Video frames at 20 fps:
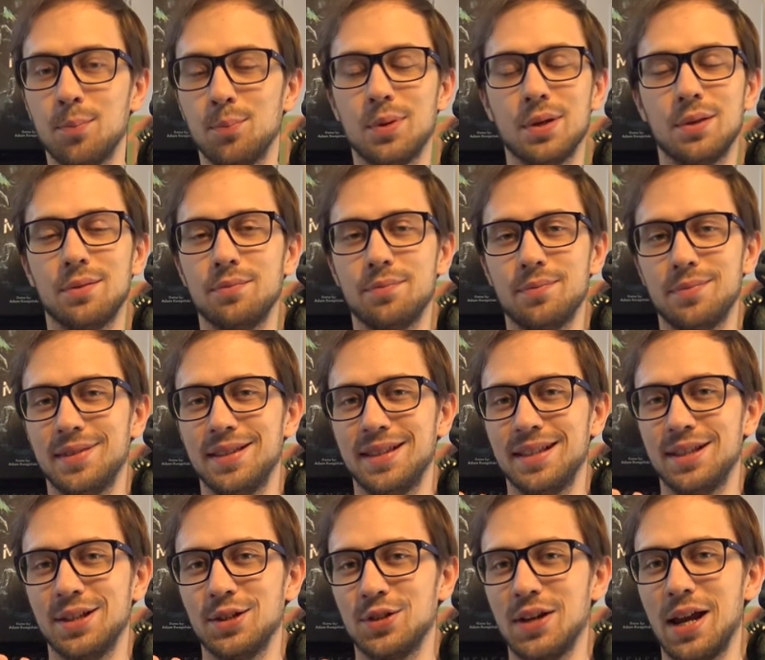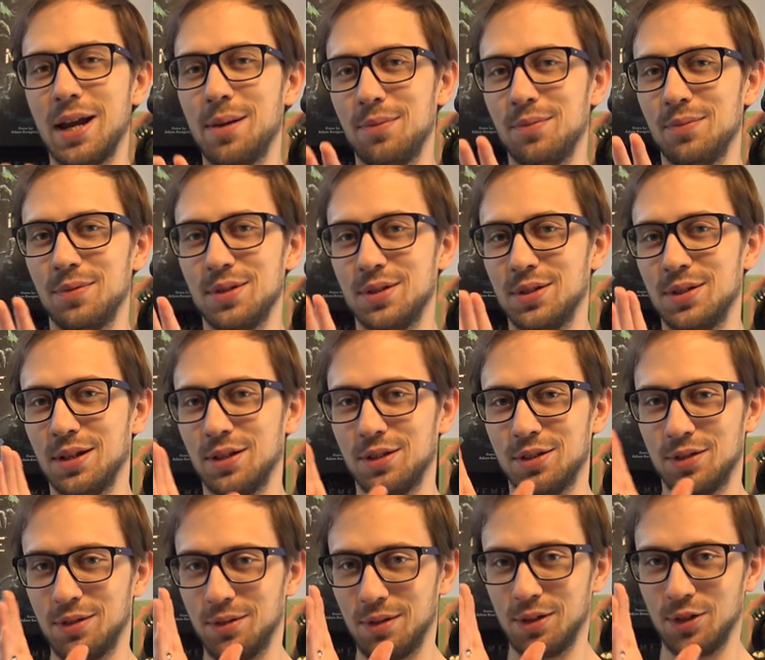But this game is not
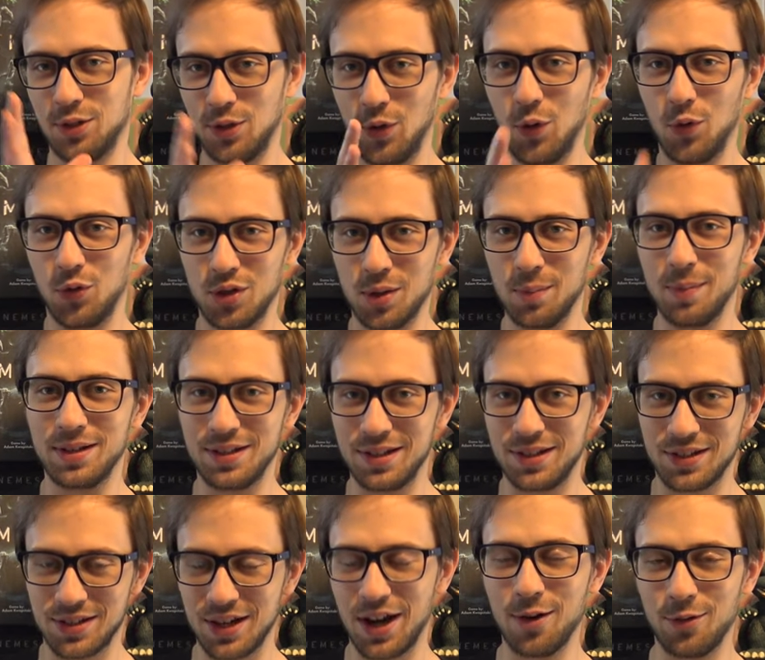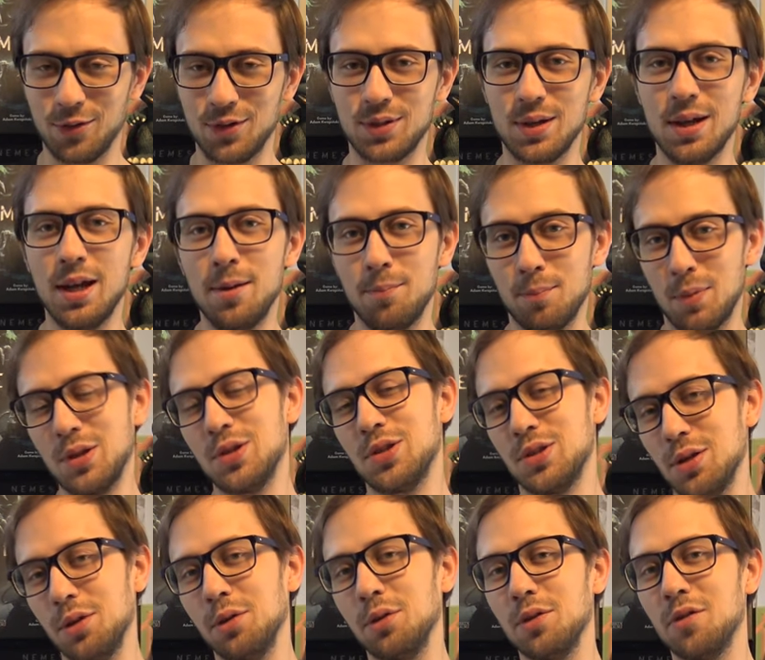as gruesome as it sounds, but
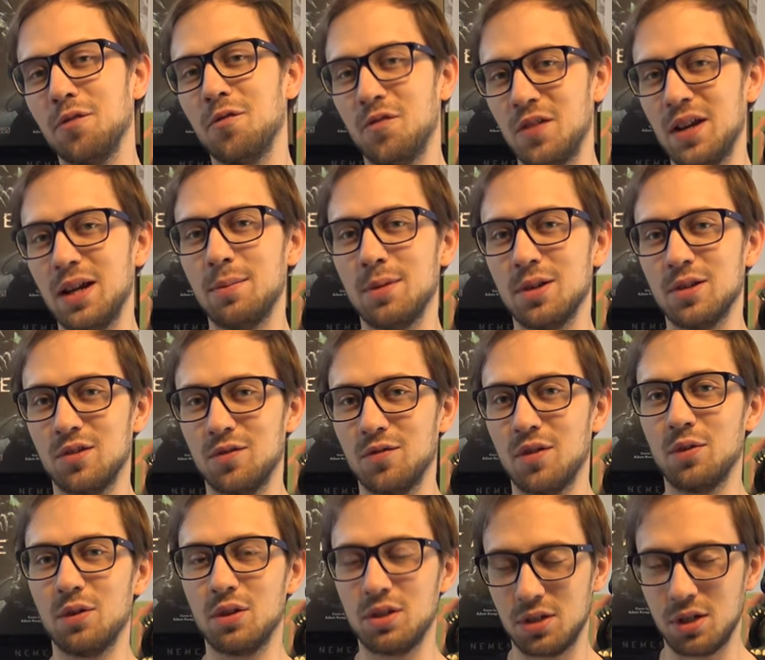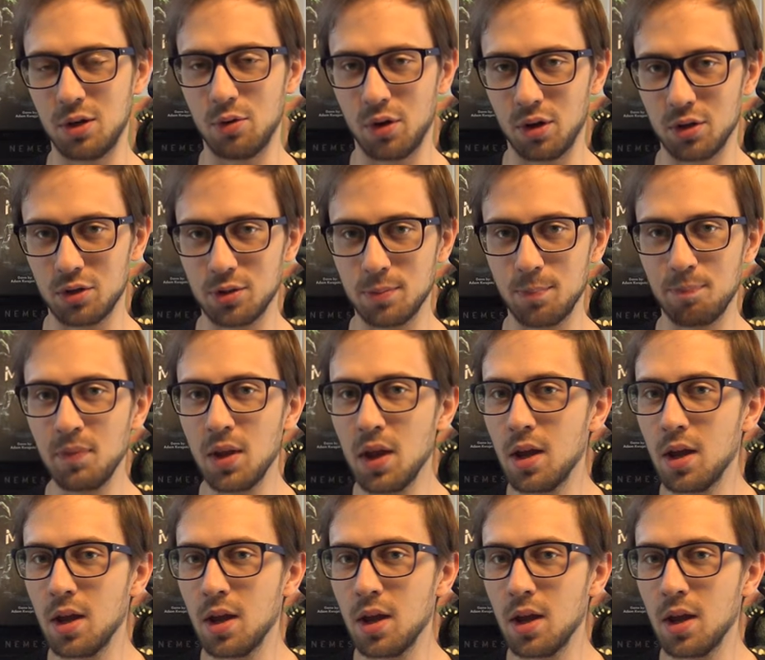still the theme is very serious.